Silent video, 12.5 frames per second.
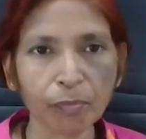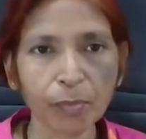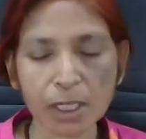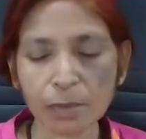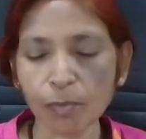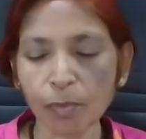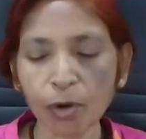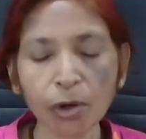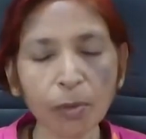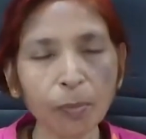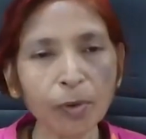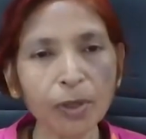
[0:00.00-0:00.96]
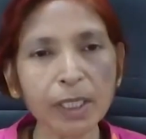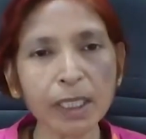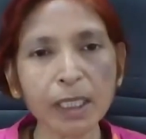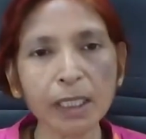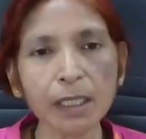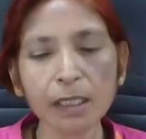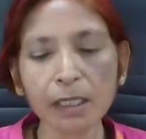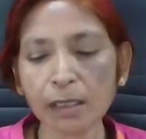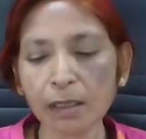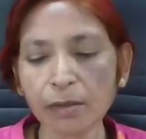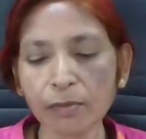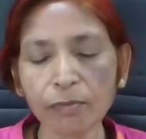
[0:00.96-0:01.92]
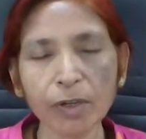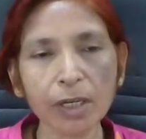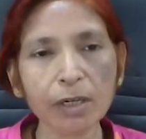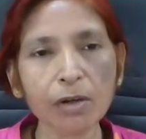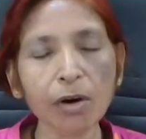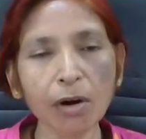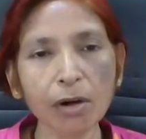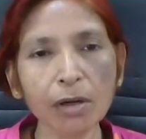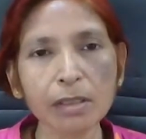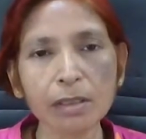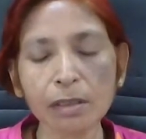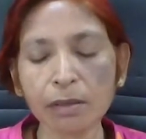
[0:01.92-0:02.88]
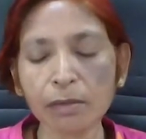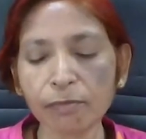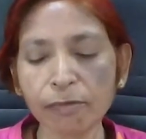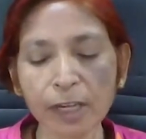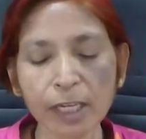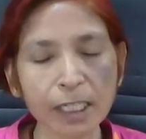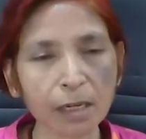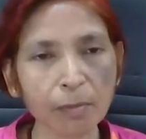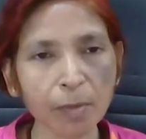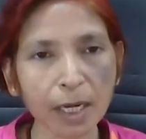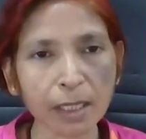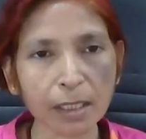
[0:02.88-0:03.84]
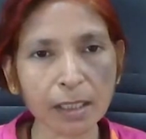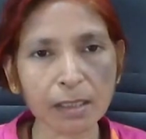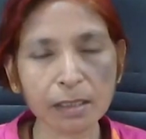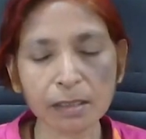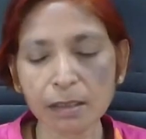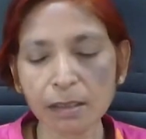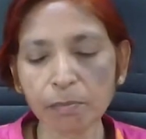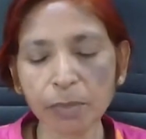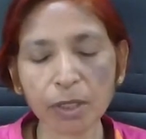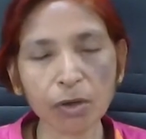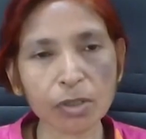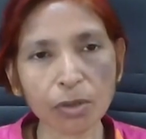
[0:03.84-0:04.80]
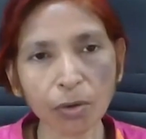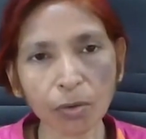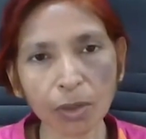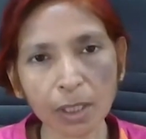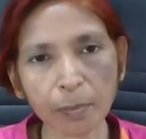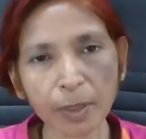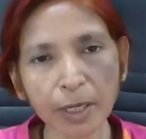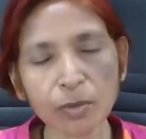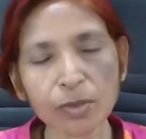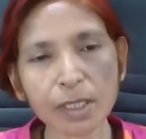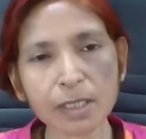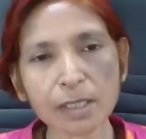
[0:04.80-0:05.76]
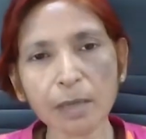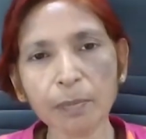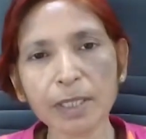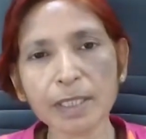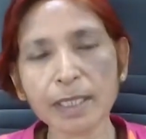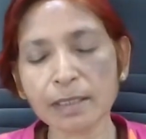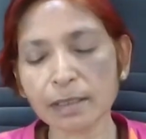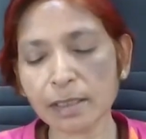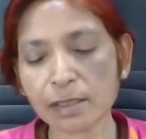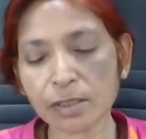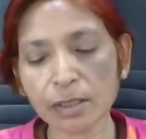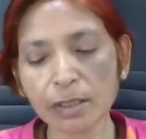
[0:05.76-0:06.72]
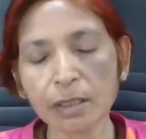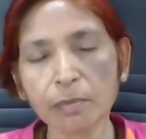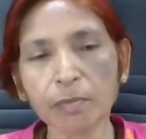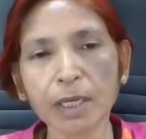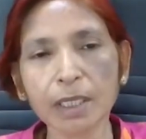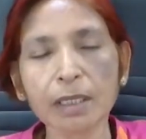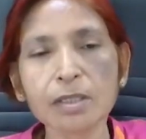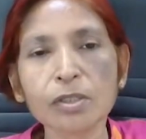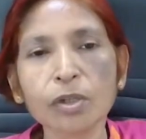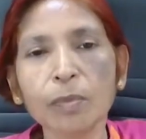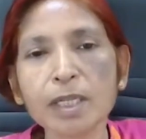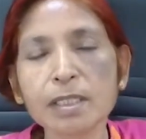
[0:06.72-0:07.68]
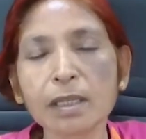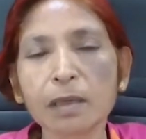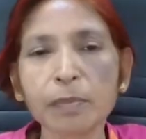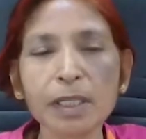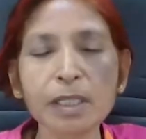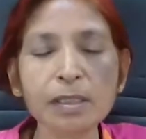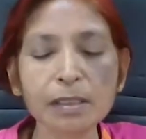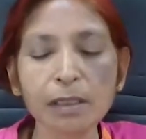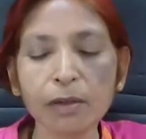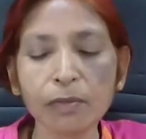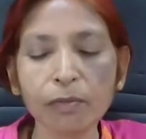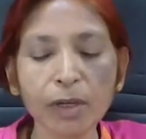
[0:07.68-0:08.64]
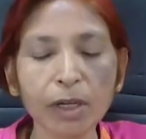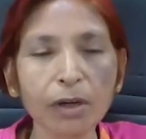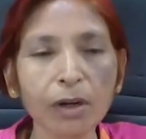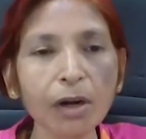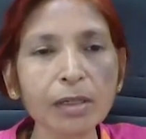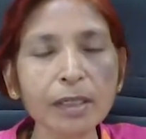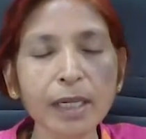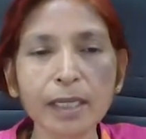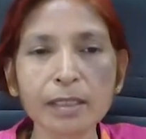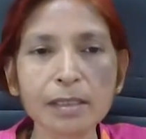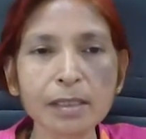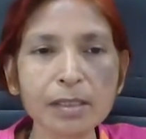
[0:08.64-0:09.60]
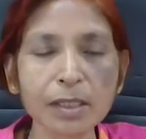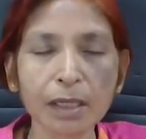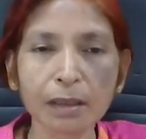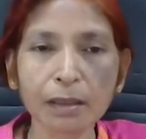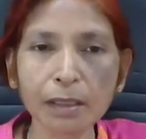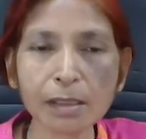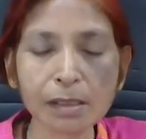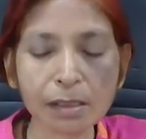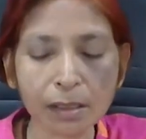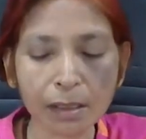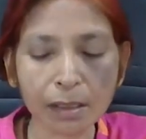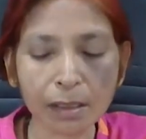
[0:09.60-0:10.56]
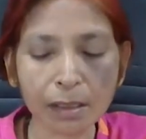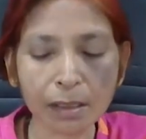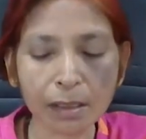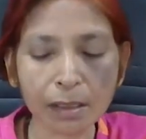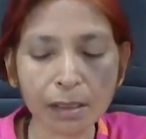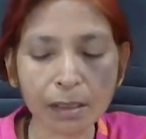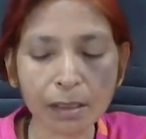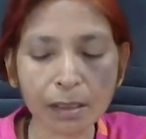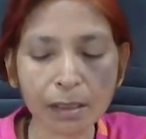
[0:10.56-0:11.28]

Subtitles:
But monopoly will call failure market because only producer surplus exists but consumer surplus will not exist in this case.